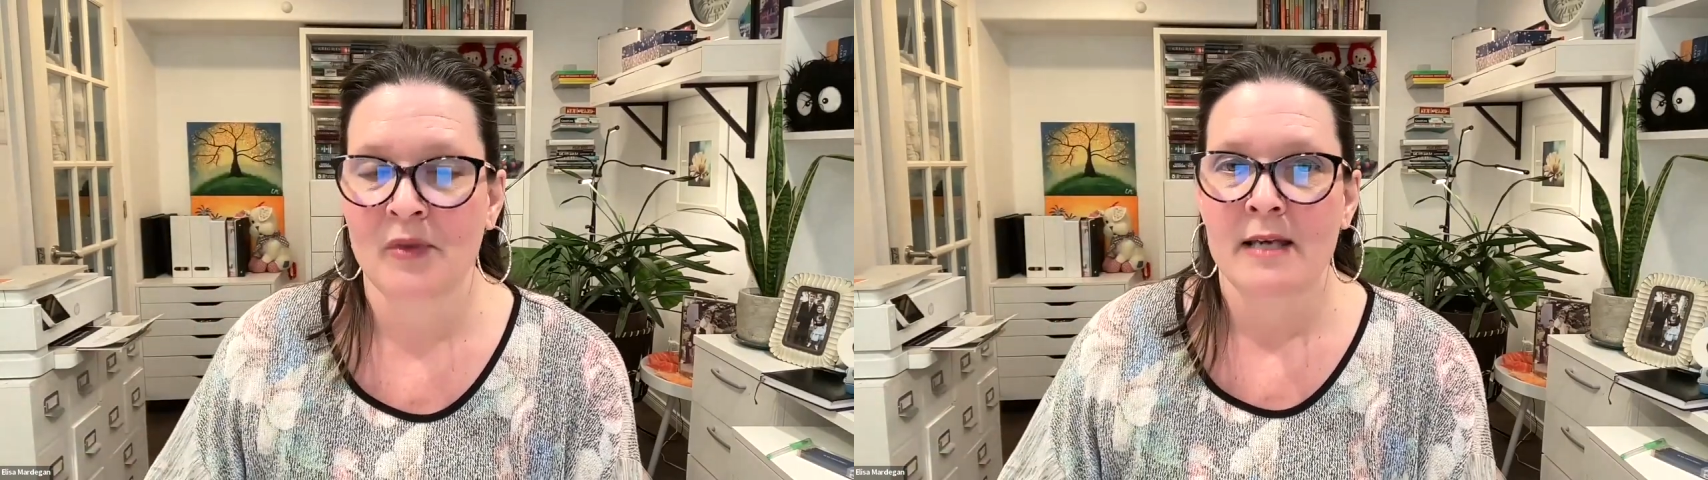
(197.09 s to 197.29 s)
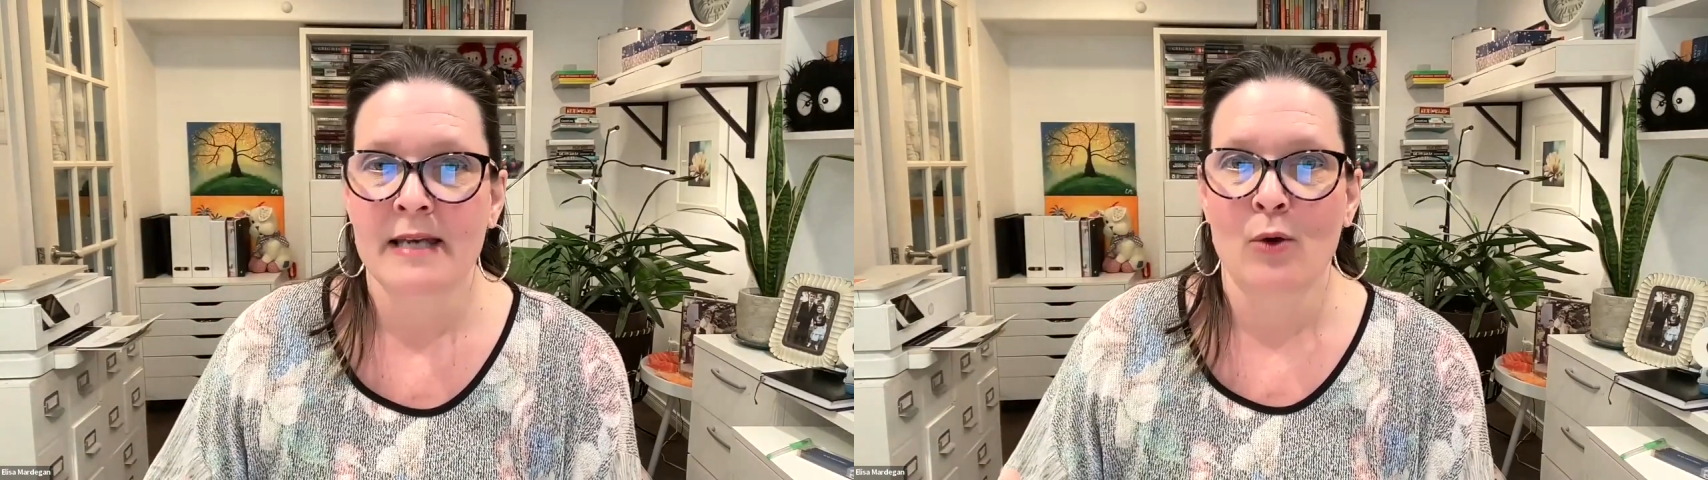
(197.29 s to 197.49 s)

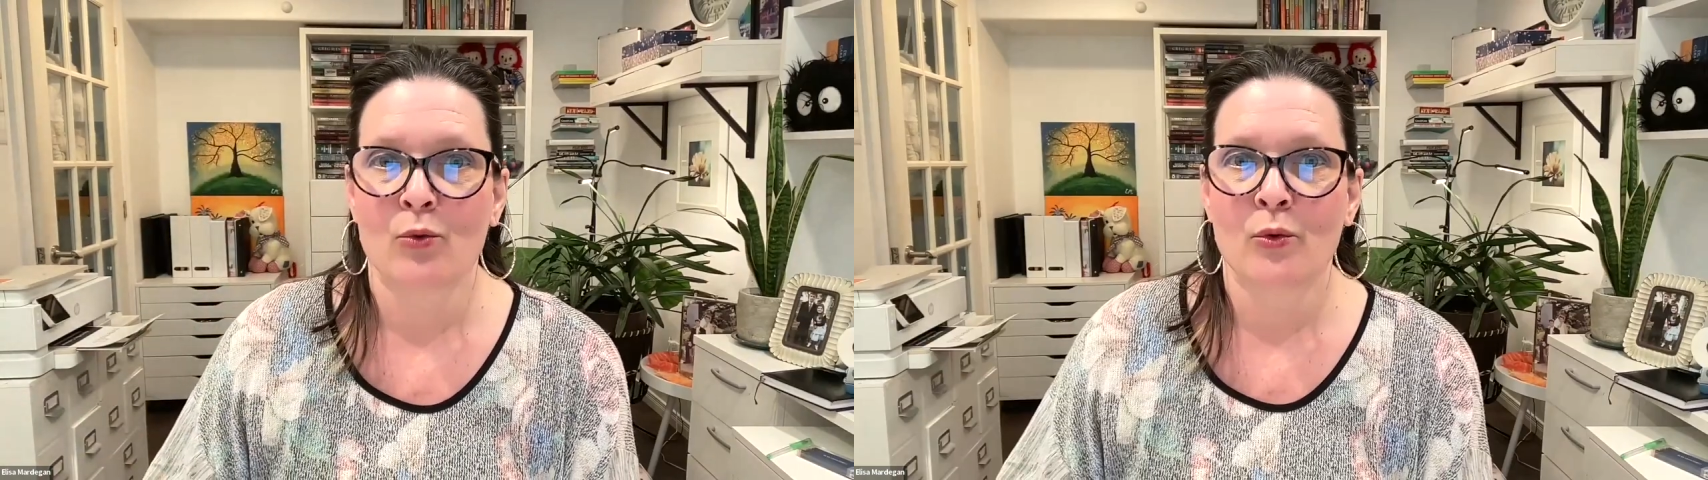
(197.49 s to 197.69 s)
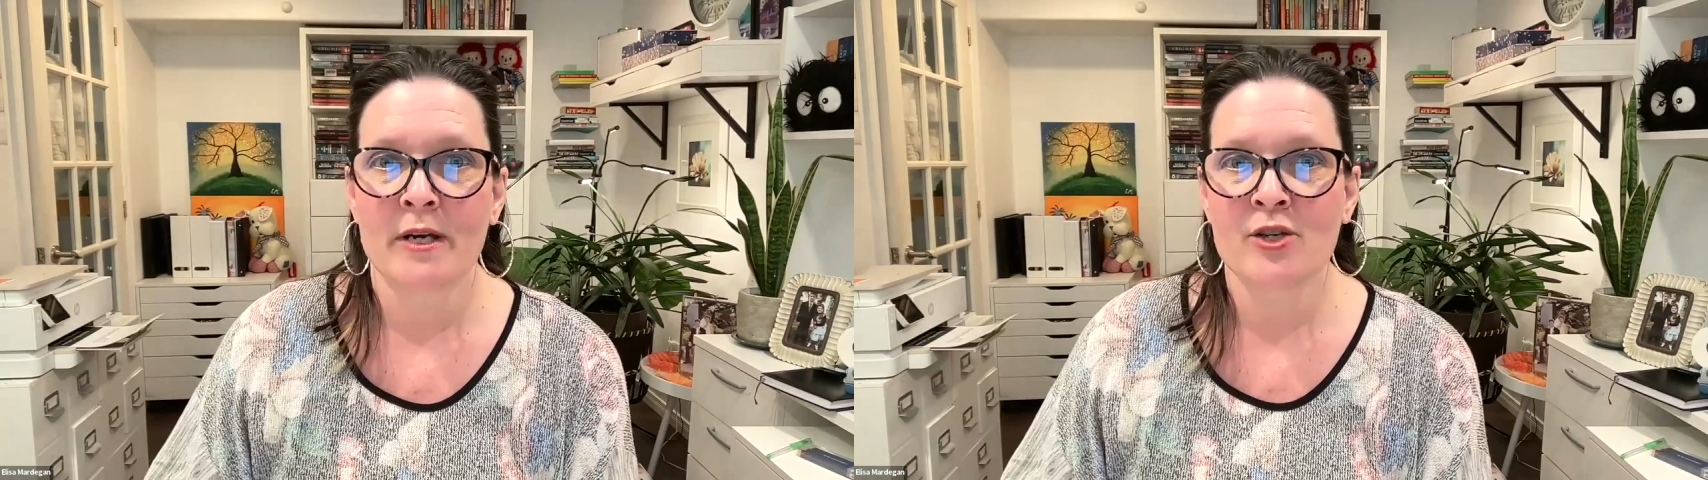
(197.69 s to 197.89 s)
Now,
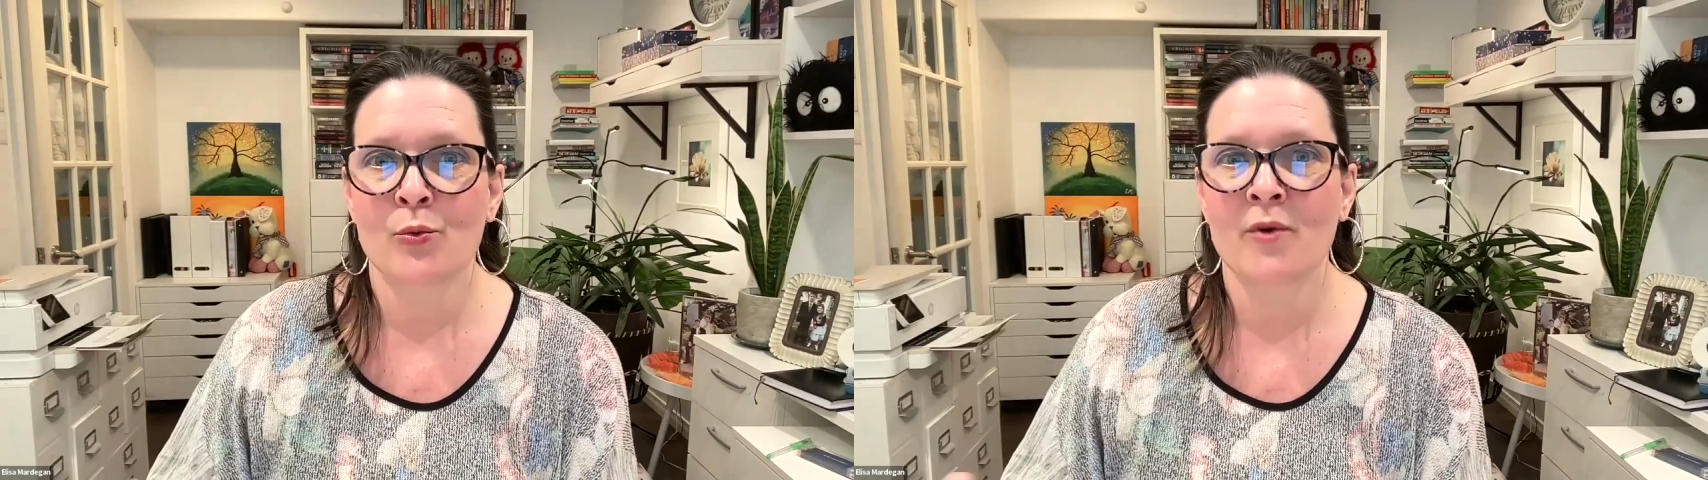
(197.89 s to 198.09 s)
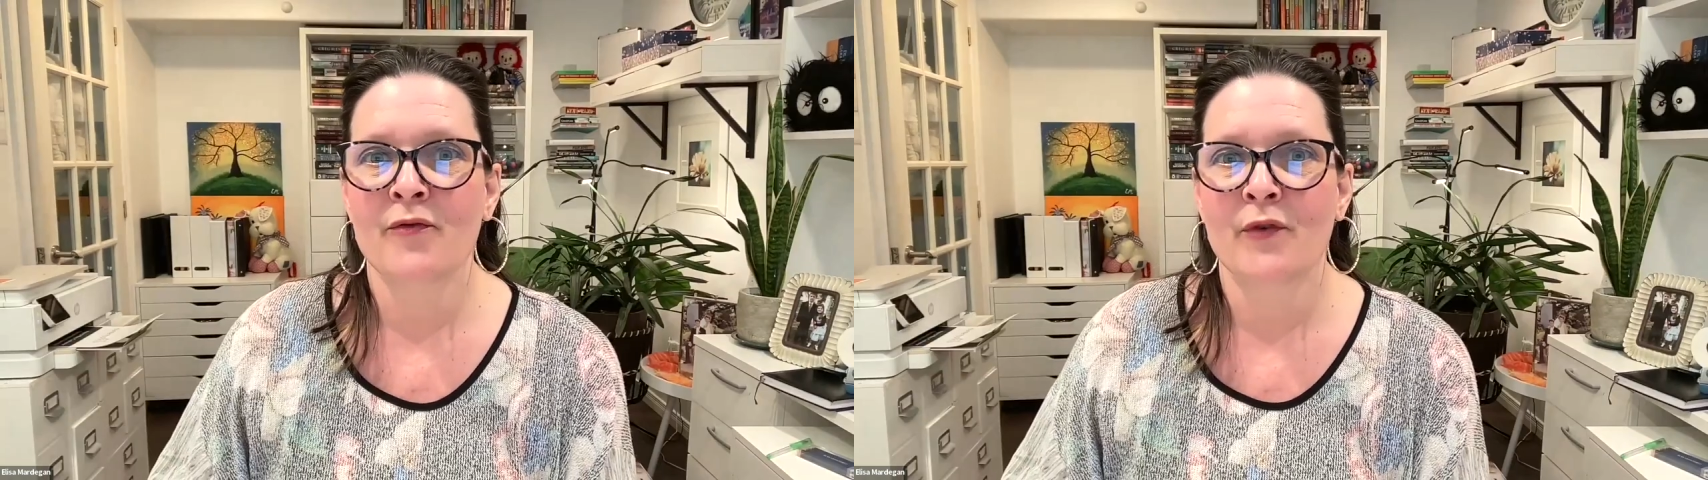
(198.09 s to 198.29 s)
reach
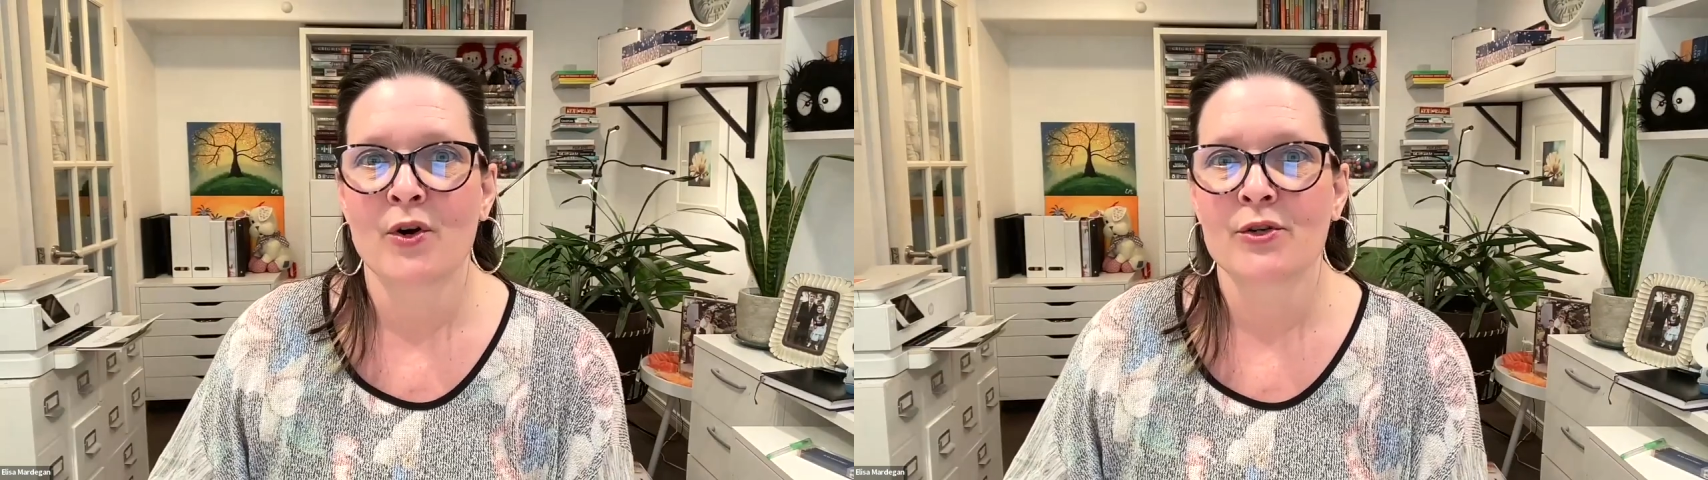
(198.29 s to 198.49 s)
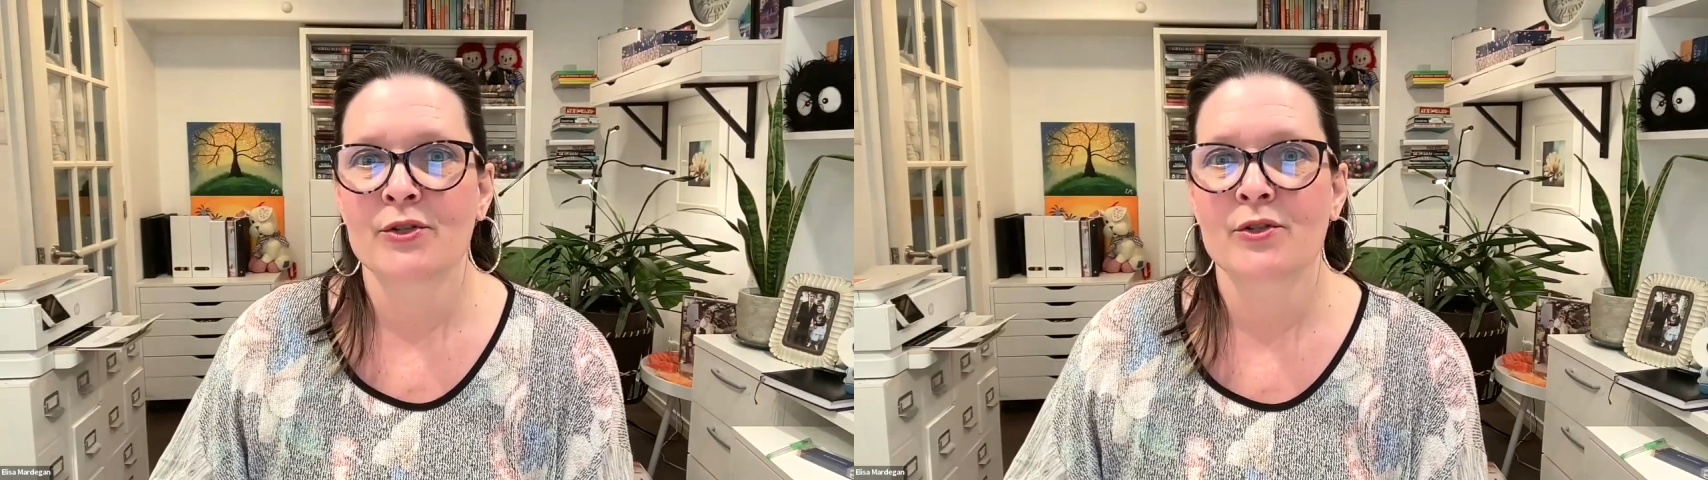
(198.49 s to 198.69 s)

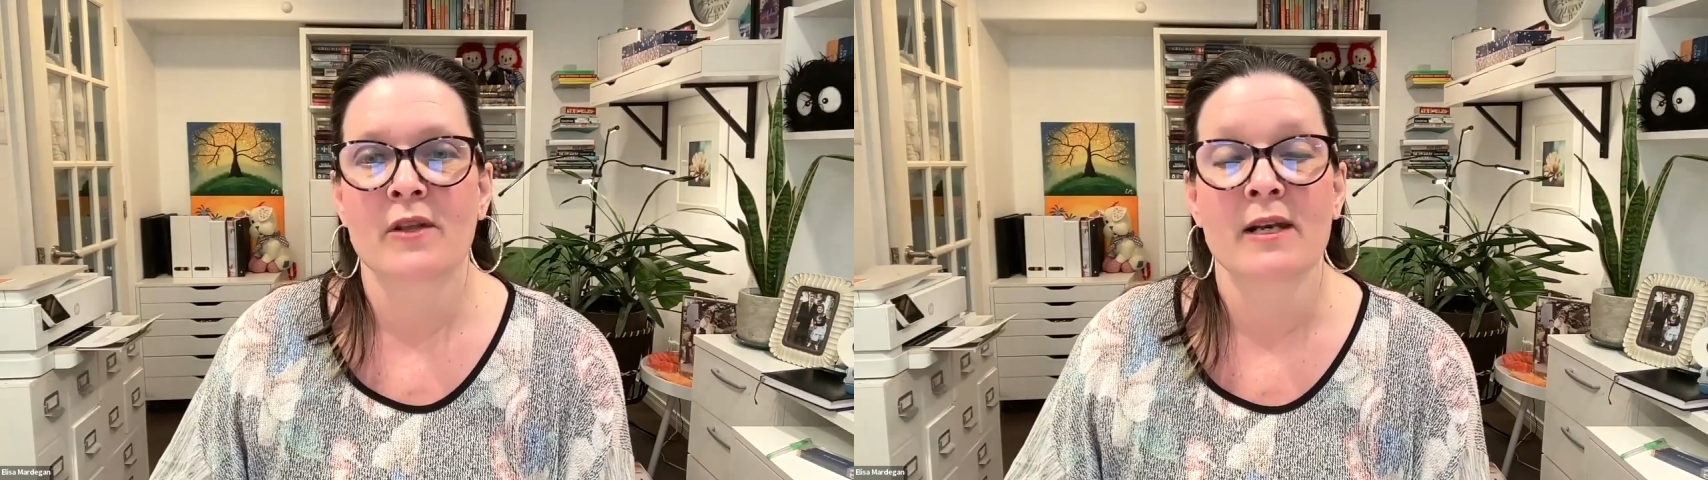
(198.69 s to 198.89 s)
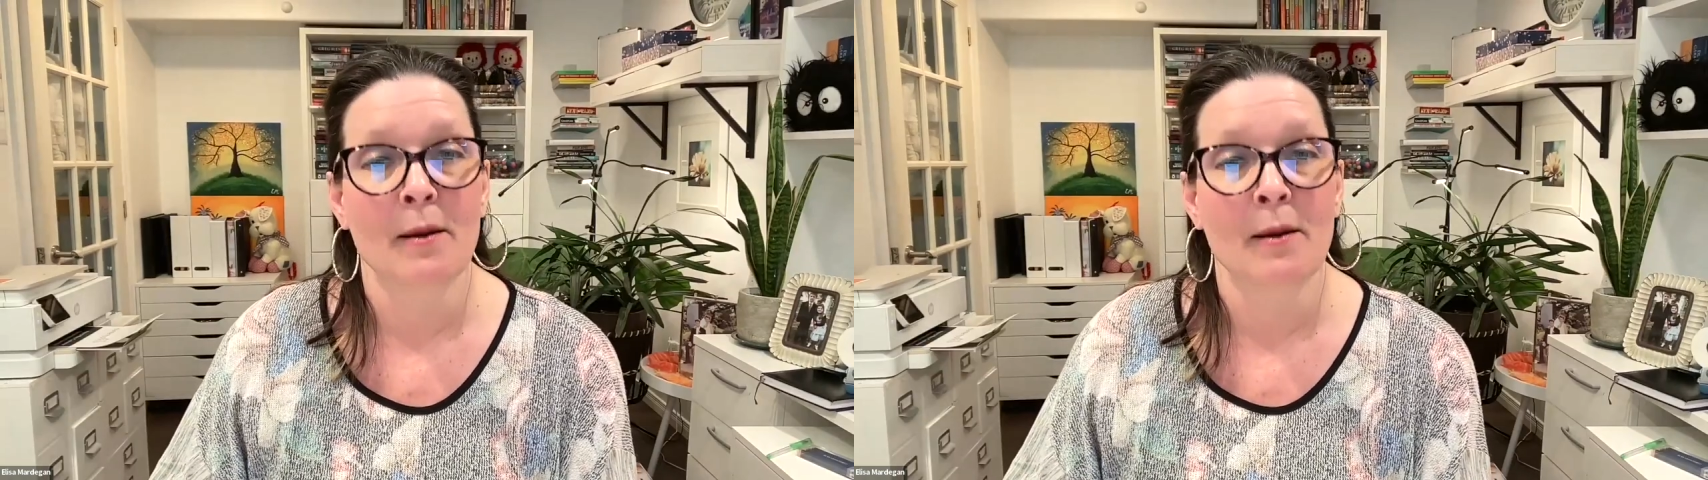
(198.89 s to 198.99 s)
refers to the